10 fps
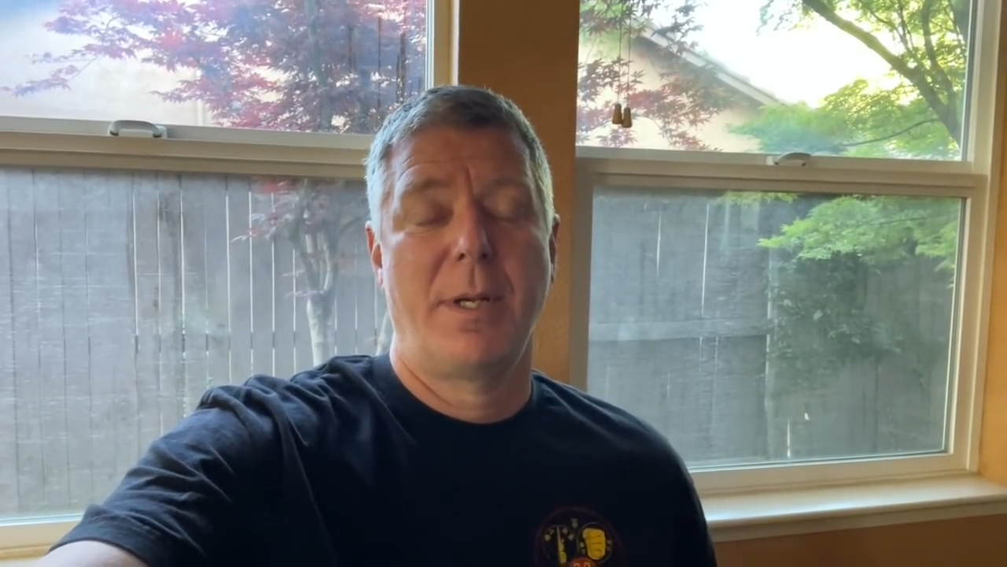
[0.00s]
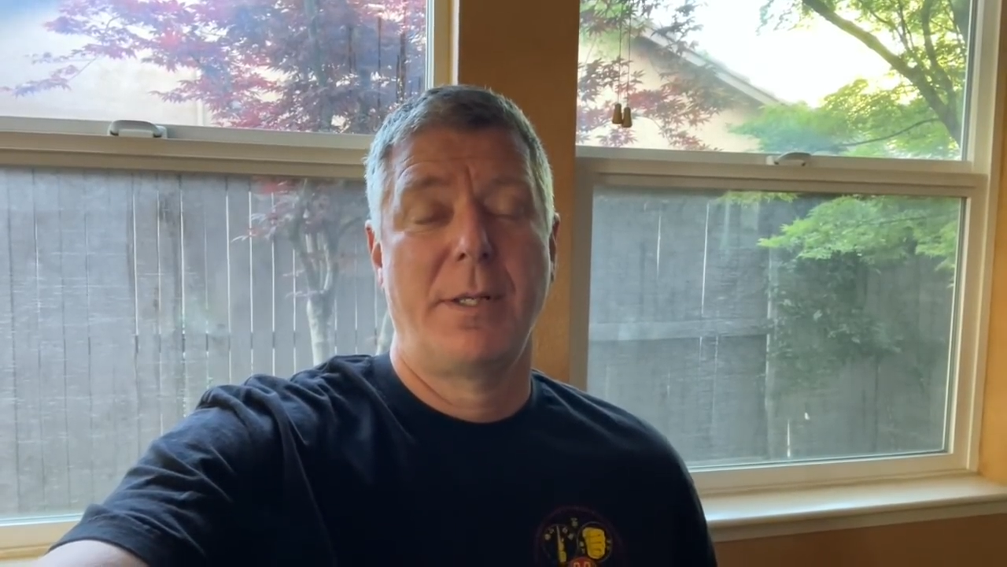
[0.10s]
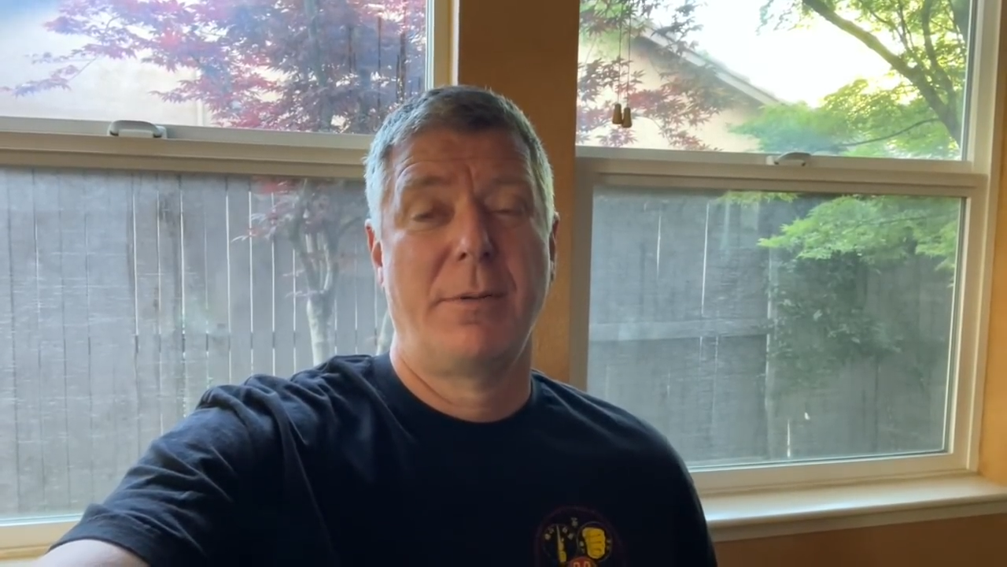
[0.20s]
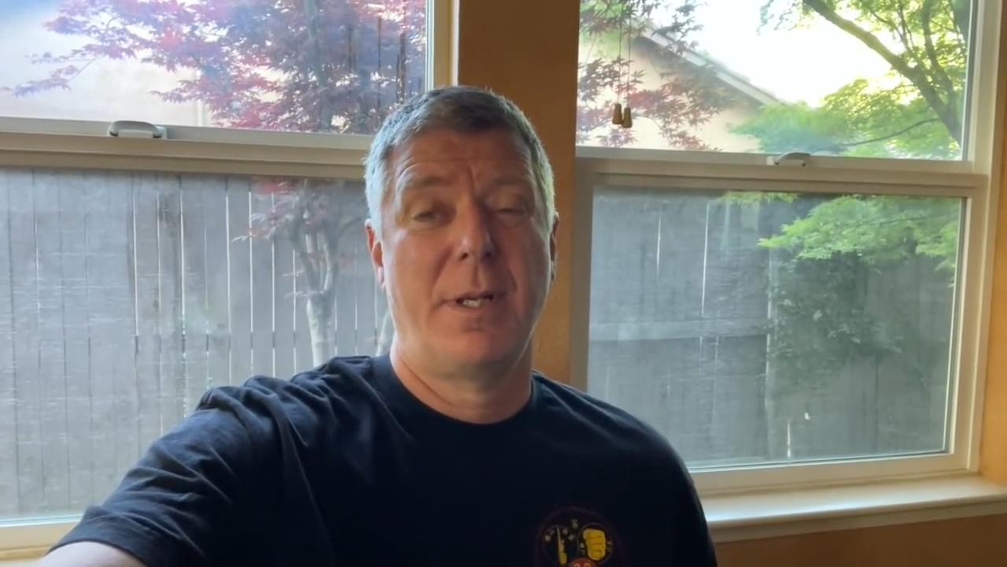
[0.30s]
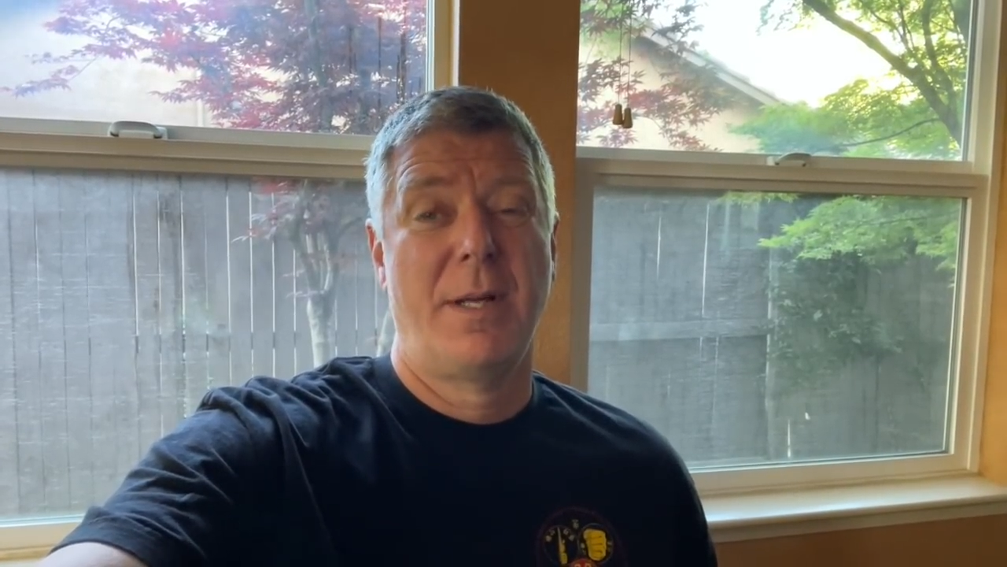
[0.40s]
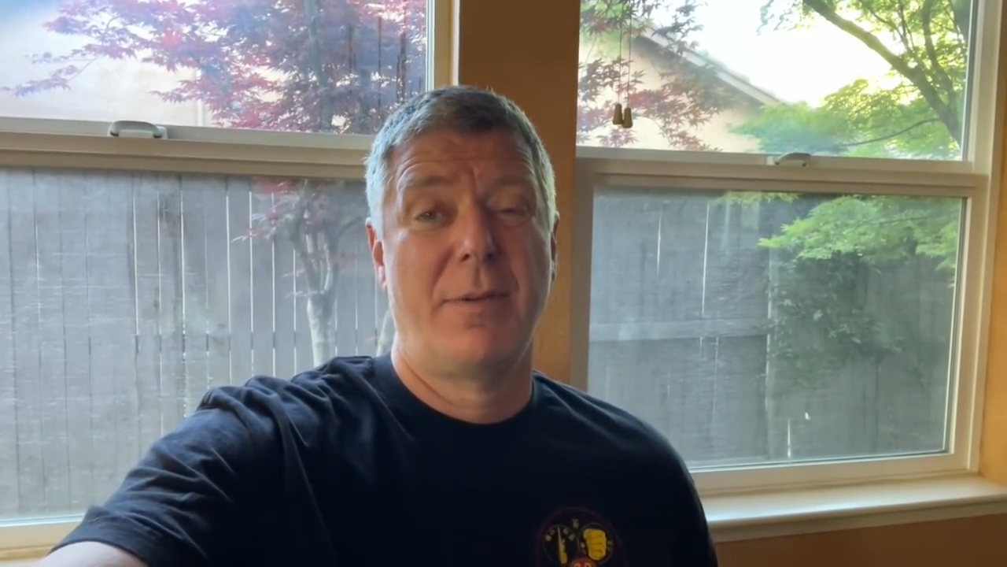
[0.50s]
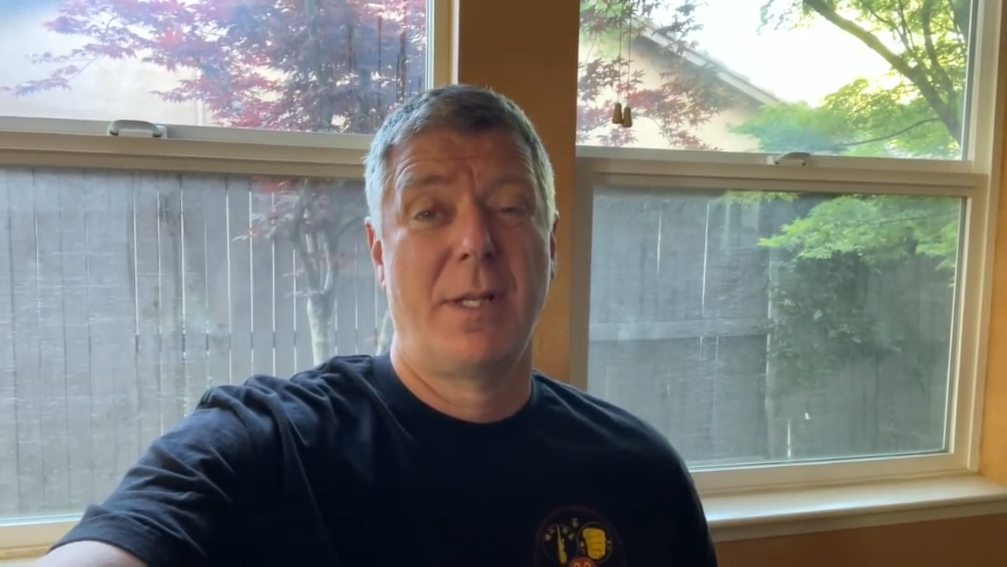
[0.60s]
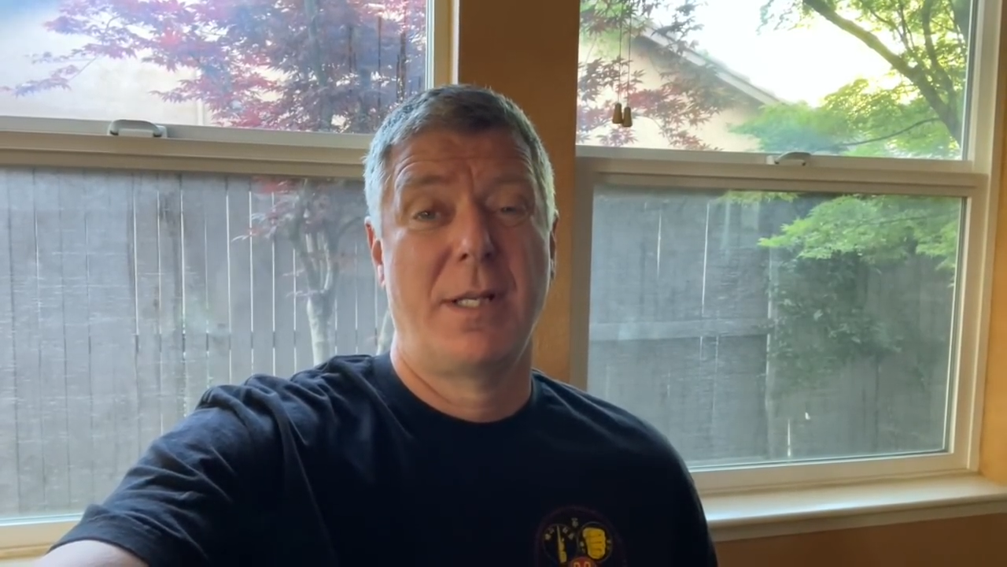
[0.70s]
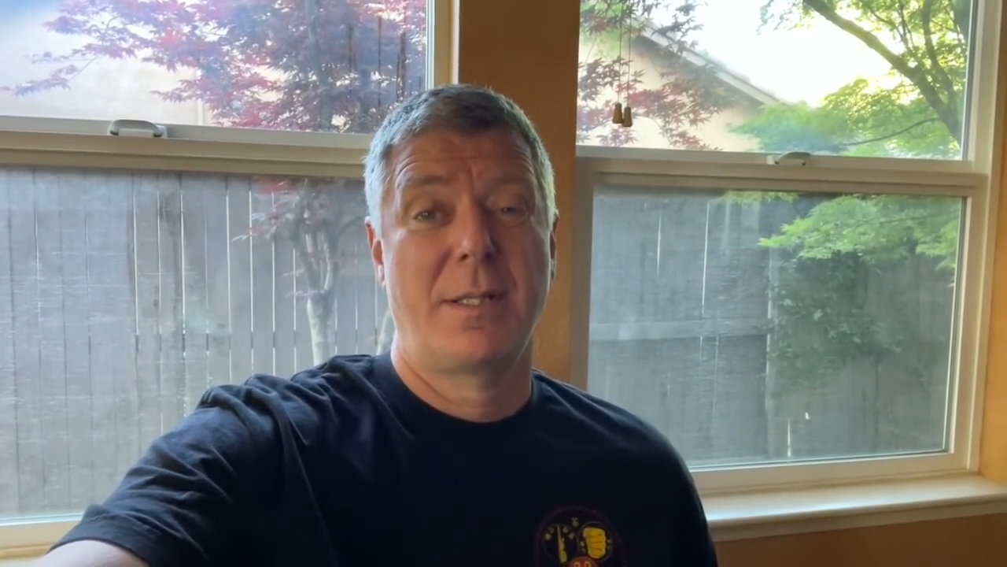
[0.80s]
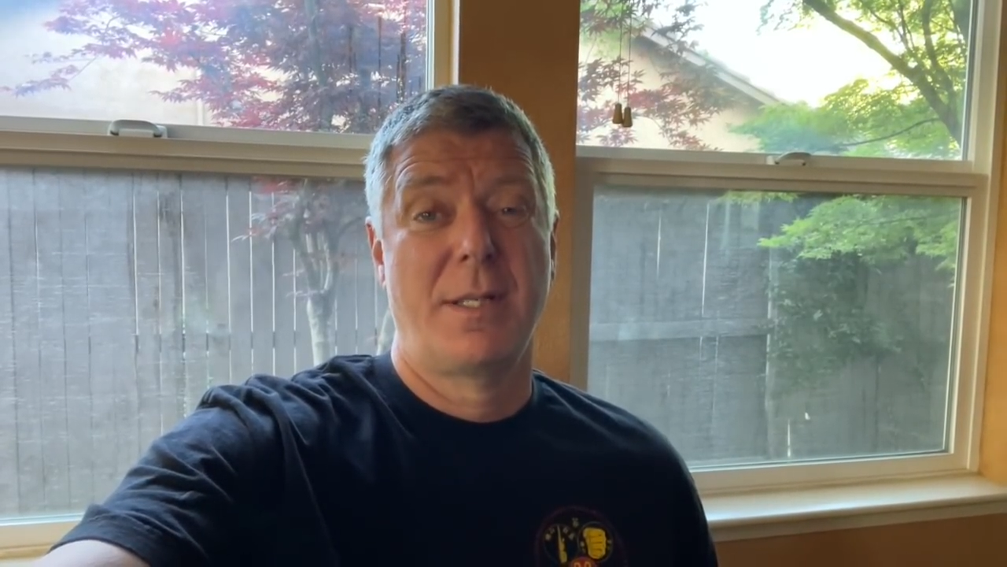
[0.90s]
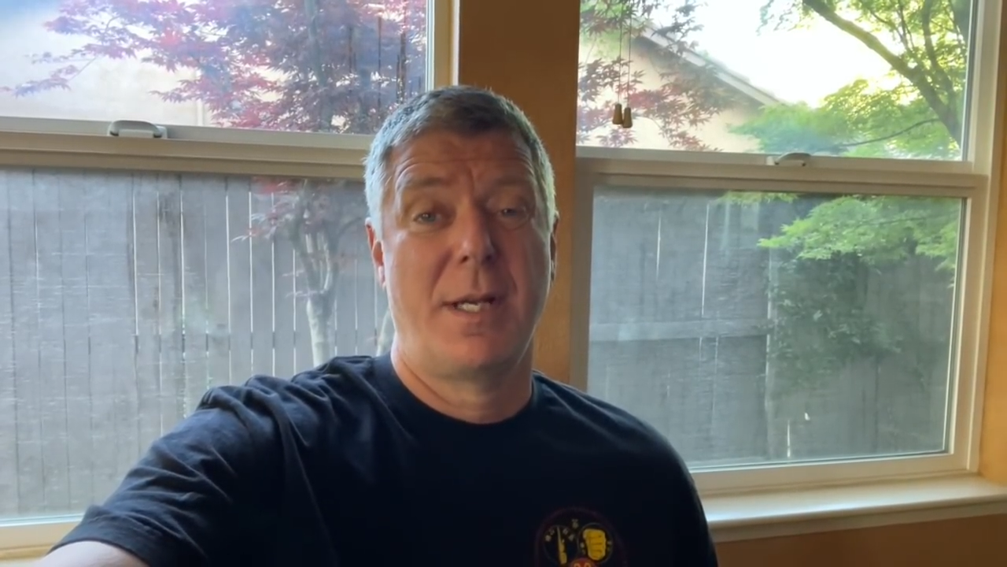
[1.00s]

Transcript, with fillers: I don't have a lot of